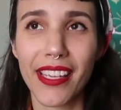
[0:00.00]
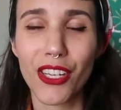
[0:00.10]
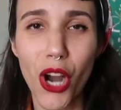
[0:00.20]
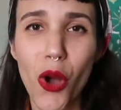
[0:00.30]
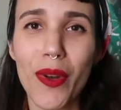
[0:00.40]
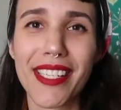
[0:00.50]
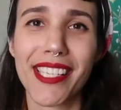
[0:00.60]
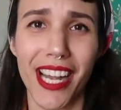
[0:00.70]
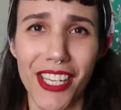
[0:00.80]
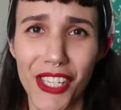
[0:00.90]
you're
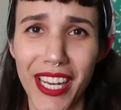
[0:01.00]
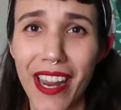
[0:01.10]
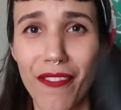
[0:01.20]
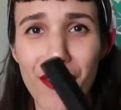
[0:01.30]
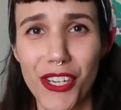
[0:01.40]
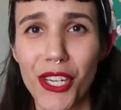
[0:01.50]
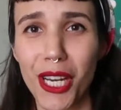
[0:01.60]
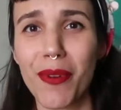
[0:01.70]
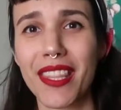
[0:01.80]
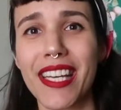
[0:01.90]
always touching it and
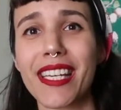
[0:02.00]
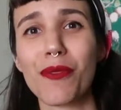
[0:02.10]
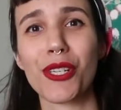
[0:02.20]
fidgeting with it,